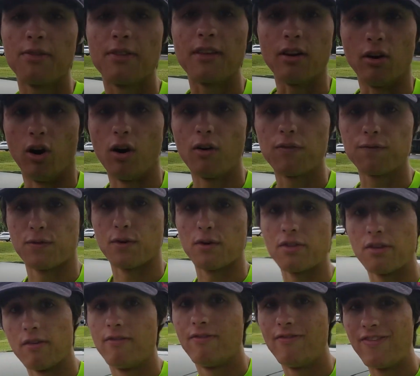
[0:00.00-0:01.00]
They offer
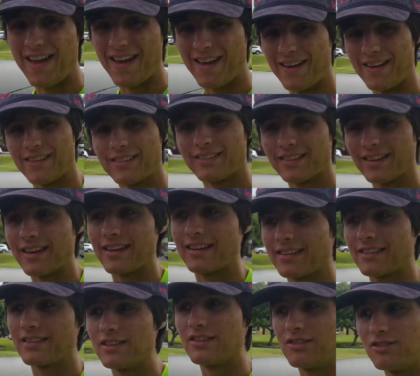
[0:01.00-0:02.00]
the van, like
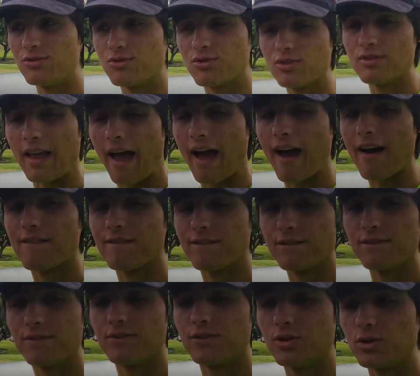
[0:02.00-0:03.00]
you can
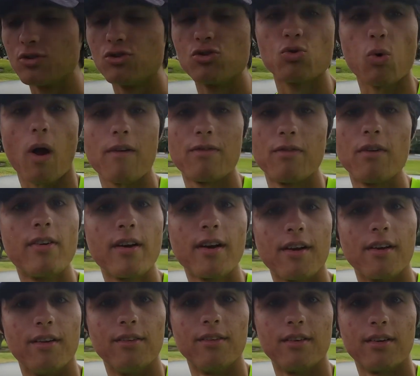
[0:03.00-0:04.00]
drive the
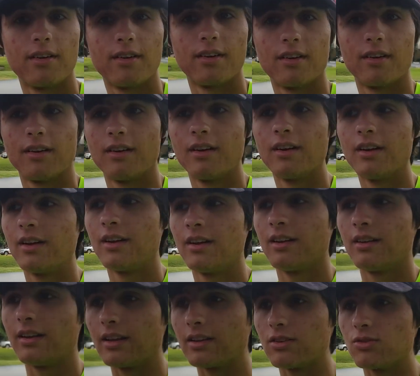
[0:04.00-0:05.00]
van,
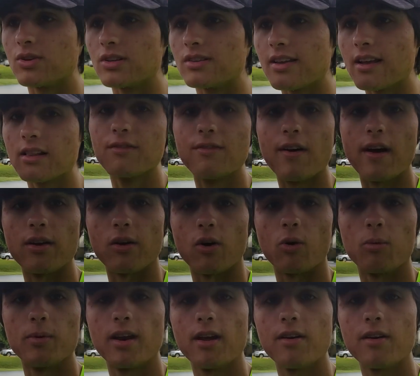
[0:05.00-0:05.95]
like you could take the van home and